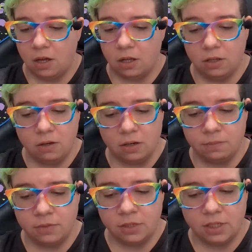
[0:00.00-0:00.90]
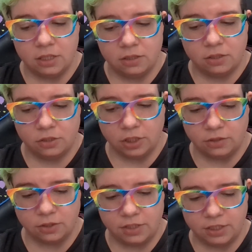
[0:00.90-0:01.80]
Alarmed, his
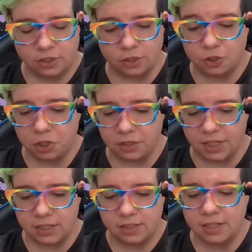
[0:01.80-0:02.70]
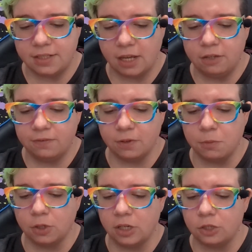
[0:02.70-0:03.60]
sheltered sister Charlotte sets out
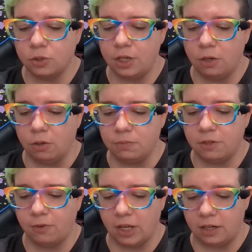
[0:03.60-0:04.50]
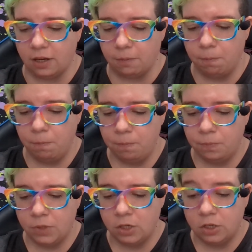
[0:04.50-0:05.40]
from her country home to find him.
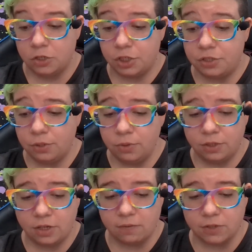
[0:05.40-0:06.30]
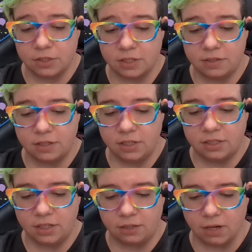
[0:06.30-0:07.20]
She soon uncovers the
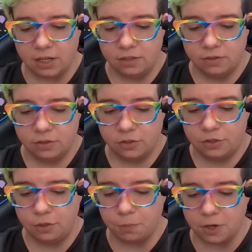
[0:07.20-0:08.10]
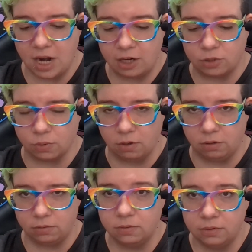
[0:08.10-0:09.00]
city's secret,
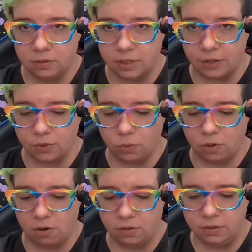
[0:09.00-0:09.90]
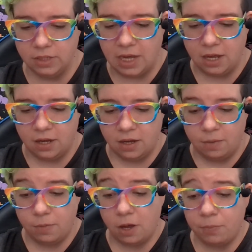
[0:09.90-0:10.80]
supernatural netherworld,
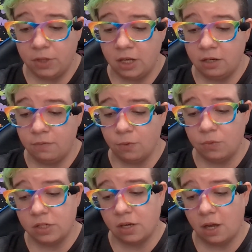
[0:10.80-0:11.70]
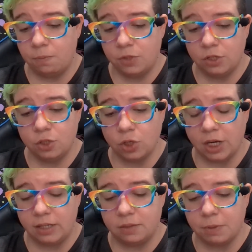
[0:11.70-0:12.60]
populated from the top to the
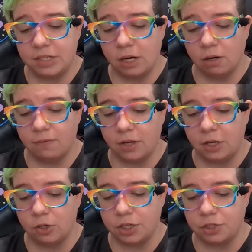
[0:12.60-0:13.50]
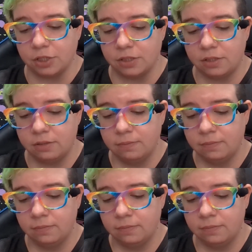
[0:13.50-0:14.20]
dregs by terrifying creatures.